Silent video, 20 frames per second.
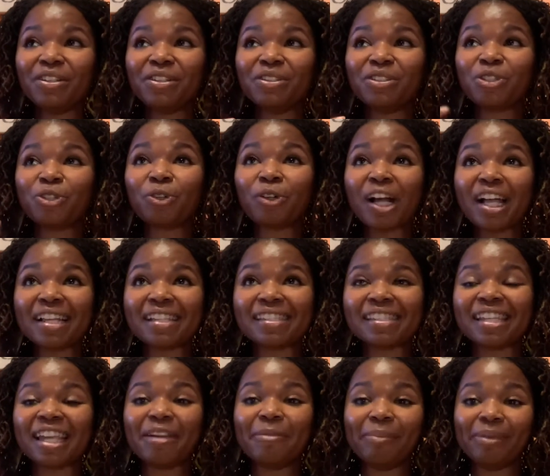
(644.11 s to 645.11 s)
trust
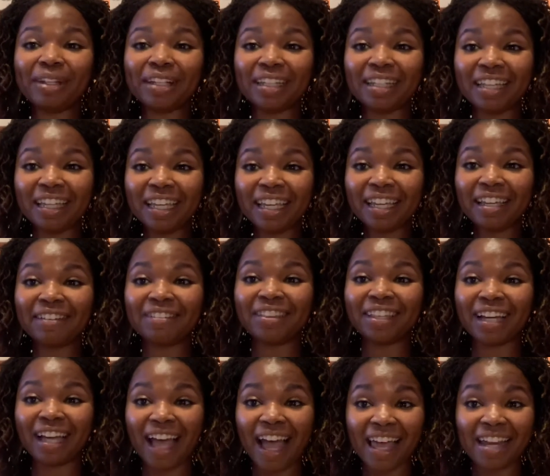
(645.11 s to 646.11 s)
and believe
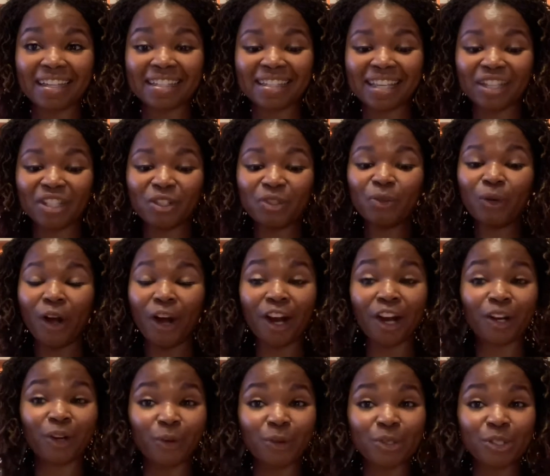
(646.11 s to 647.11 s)
the guidance that you
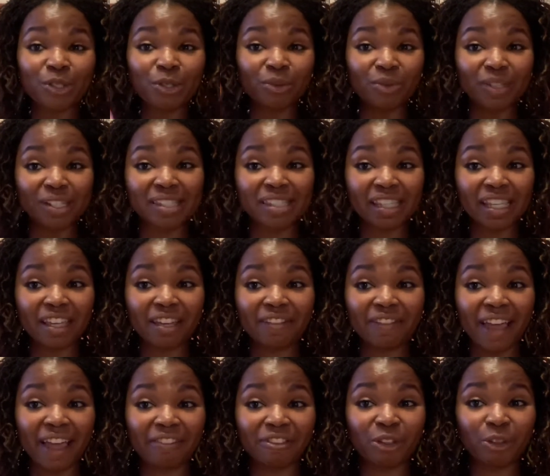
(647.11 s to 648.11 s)
are going to receive
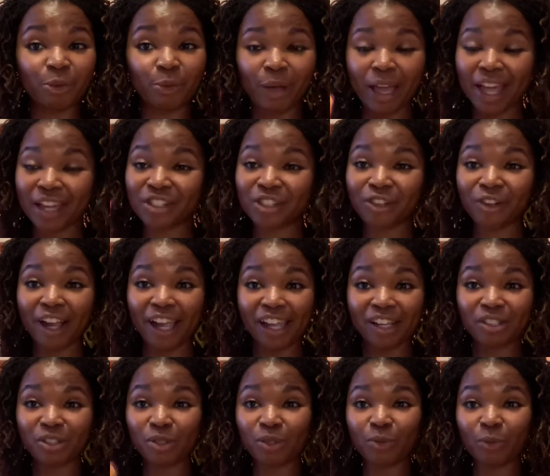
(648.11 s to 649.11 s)
after you ask your
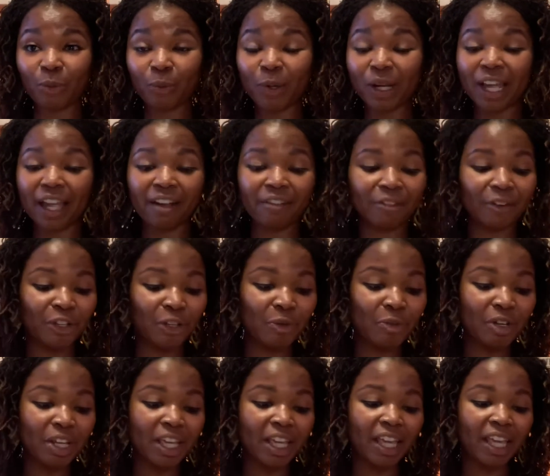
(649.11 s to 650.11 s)
angels for whatever you
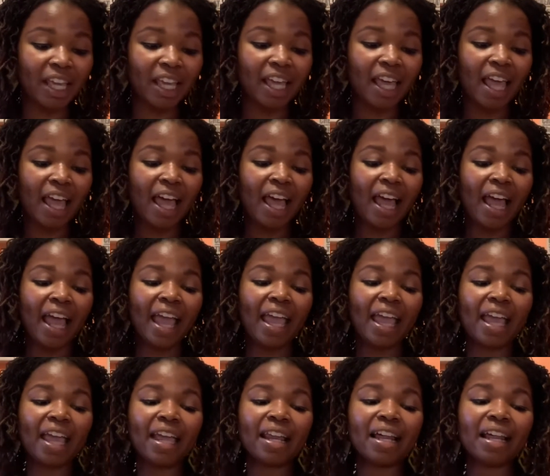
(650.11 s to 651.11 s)
need
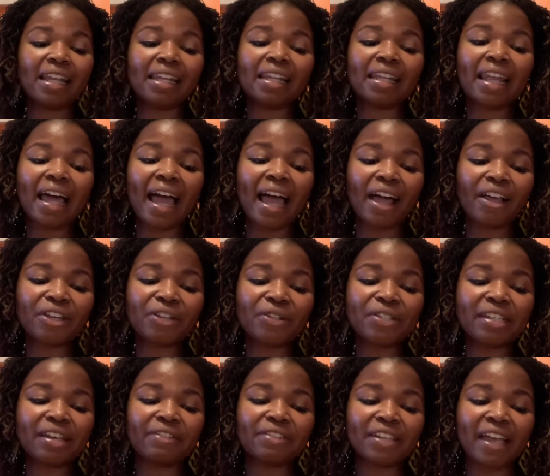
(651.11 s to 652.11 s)
and allow
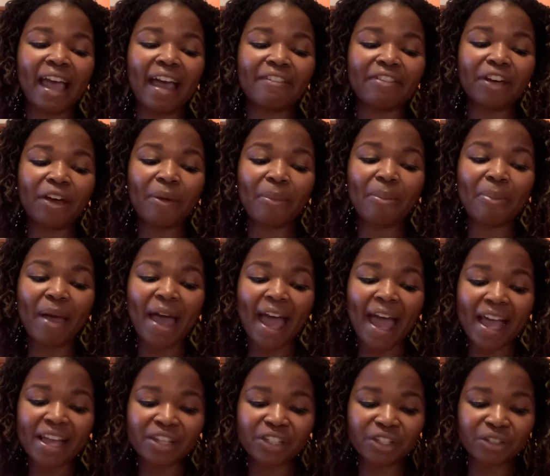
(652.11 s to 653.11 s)
yourself to have
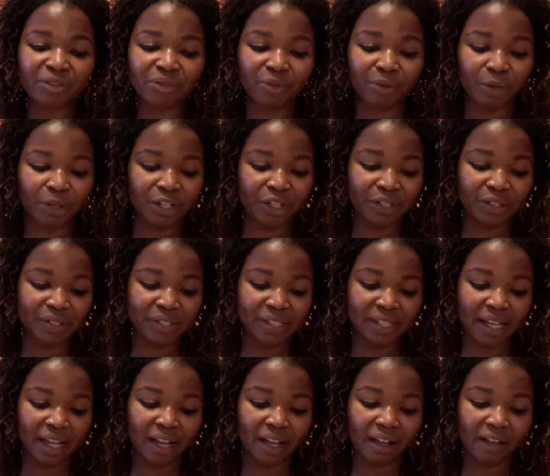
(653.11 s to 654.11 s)
compassion for
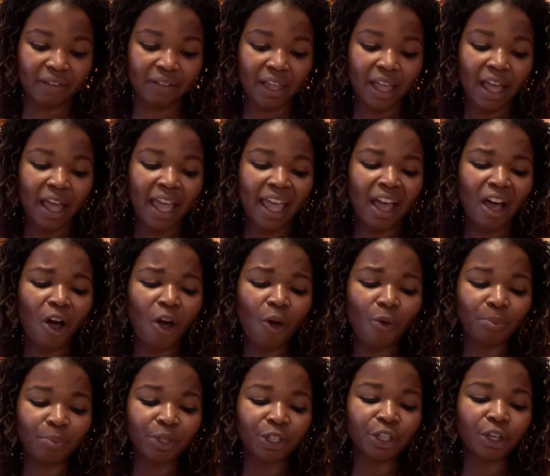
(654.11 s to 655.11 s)
yourself and
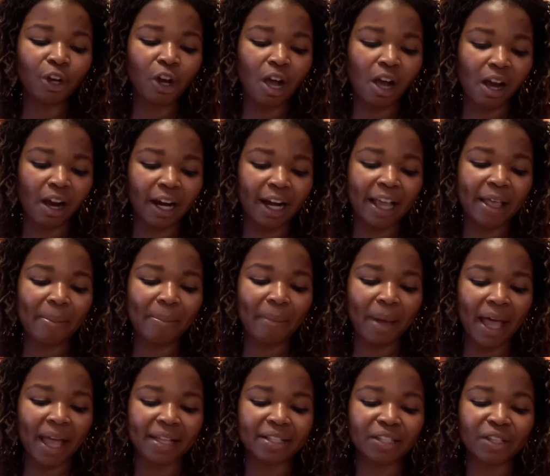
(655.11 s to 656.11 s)
open your heart and
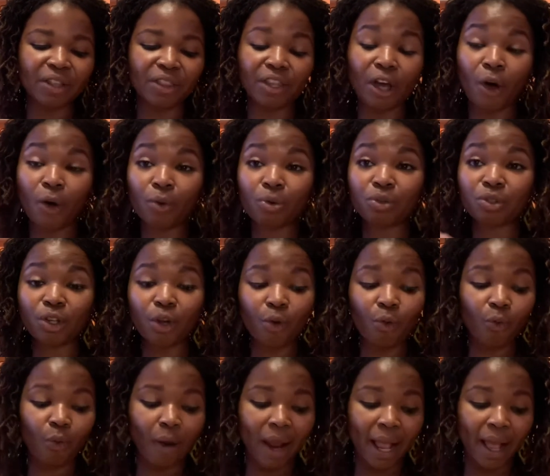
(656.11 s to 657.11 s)
mind to those
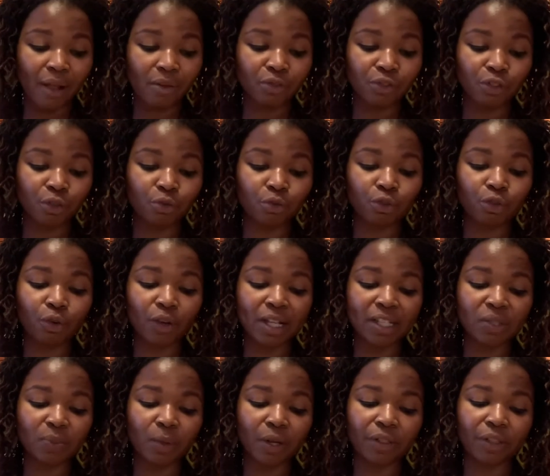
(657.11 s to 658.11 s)
around you.
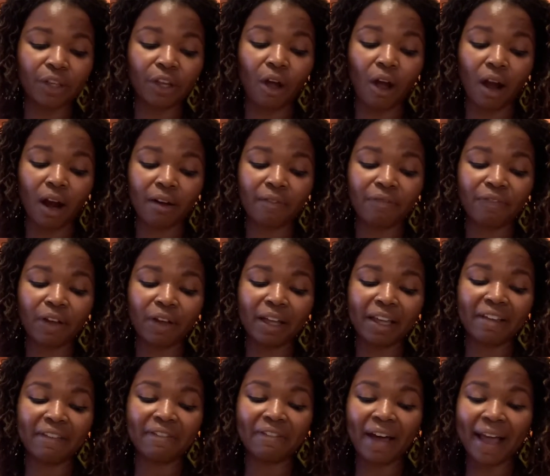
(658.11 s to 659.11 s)
Trustworthy, heartfelt
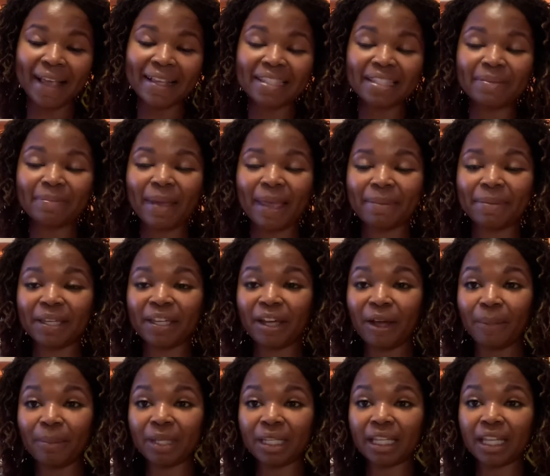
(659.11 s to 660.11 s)
advice may be
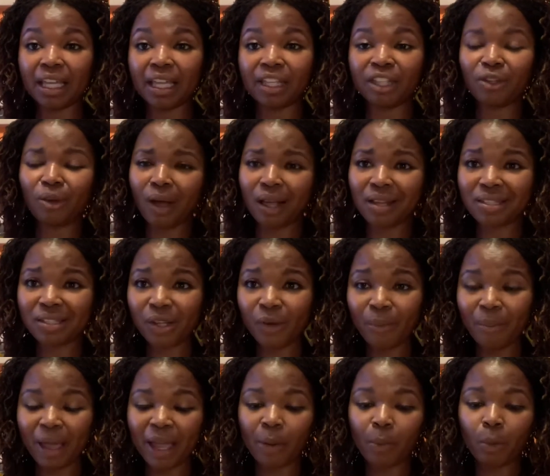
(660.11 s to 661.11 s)
coming in. You also
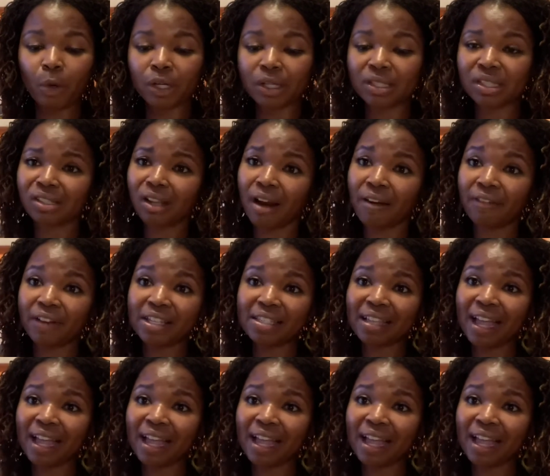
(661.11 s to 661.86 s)
might want to start, it's the